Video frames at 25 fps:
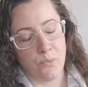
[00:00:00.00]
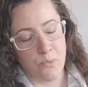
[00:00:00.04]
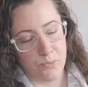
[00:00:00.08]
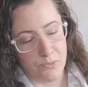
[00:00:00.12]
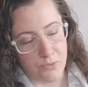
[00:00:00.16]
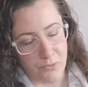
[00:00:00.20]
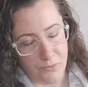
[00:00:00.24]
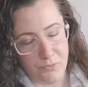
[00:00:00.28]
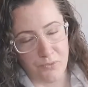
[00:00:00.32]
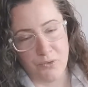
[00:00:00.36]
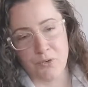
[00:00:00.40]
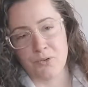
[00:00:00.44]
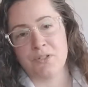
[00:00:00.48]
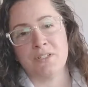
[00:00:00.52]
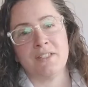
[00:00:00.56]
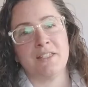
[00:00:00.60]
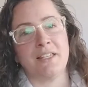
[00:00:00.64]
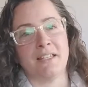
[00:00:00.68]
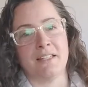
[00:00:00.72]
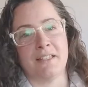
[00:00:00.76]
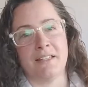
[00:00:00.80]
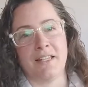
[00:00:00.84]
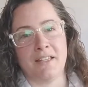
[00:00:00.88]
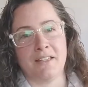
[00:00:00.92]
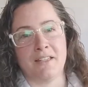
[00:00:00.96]
the first
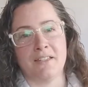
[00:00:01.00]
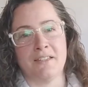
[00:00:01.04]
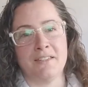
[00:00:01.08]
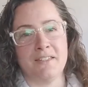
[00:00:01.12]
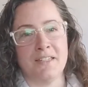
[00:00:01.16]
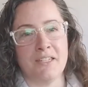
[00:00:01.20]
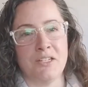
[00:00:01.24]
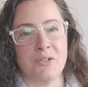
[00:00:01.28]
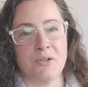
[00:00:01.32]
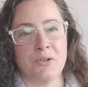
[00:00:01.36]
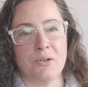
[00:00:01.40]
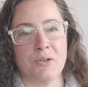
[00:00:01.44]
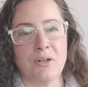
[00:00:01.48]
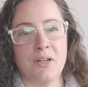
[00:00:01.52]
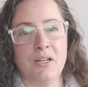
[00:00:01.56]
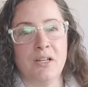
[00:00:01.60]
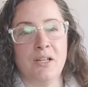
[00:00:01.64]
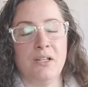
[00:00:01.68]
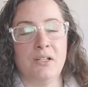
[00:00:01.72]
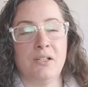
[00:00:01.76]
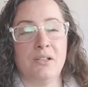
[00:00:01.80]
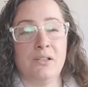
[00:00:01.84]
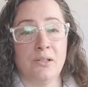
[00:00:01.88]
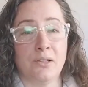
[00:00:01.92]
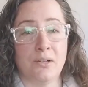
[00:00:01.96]
thing that the seeker
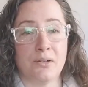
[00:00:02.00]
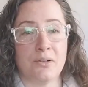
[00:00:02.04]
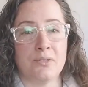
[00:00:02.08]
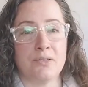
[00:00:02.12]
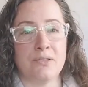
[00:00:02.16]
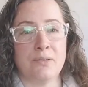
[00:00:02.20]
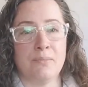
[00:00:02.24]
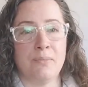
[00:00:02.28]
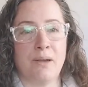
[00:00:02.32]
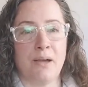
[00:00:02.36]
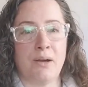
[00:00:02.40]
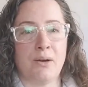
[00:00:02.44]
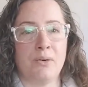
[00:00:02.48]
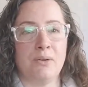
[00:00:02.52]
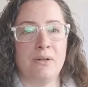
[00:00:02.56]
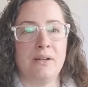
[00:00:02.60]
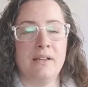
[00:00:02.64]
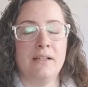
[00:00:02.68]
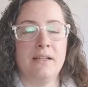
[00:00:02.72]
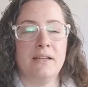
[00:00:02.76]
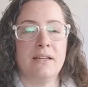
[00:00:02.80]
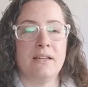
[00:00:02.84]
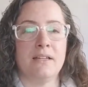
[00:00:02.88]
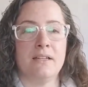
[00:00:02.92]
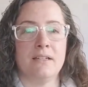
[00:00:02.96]
learns about
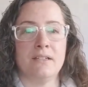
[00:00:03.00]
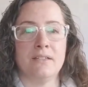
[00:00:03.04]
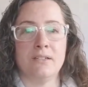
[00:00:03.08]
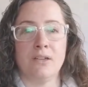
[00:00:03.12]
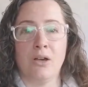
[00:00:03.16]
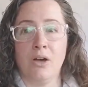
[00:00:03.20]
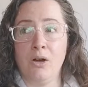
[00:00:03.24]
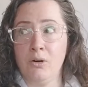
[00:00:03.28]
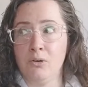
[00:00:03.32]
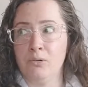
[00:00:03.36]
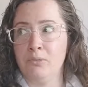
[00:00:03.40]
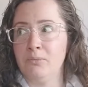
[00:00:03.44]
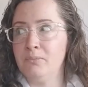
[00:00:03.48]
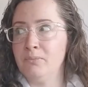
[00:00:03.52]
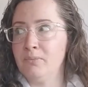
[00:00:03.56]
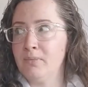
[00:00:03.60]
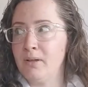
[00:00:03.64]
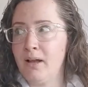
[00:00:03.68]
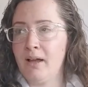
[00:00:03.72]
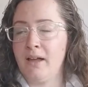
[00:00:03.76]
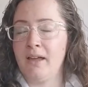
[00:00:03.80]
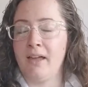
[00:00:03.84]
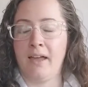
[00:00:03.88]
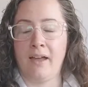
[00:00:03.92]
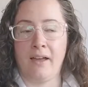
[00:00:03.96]
is, oh,
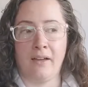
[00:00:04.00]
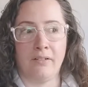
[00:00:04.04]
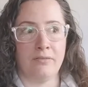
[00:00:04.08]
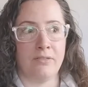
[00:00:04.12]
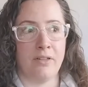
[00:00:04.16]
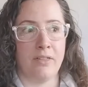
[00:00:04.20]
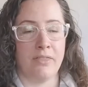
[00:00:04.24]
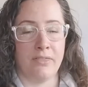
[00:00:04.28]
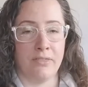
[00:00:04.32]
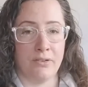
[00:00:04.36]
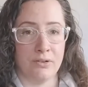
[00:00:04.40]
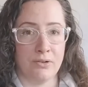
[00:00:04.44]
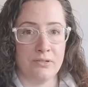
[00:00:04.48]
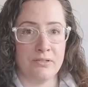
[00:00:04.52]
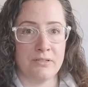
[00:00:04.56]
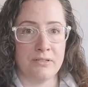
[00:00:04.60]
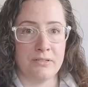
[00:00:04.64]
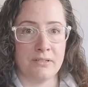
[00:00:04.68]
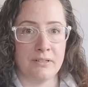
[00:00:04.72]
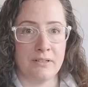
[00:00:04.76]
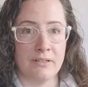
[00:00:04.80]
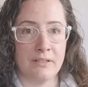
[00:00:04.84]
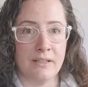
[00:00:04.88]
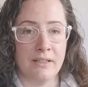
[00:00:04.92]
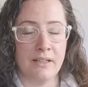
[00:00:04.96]
I have a
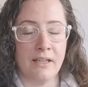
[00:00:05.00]
thirst,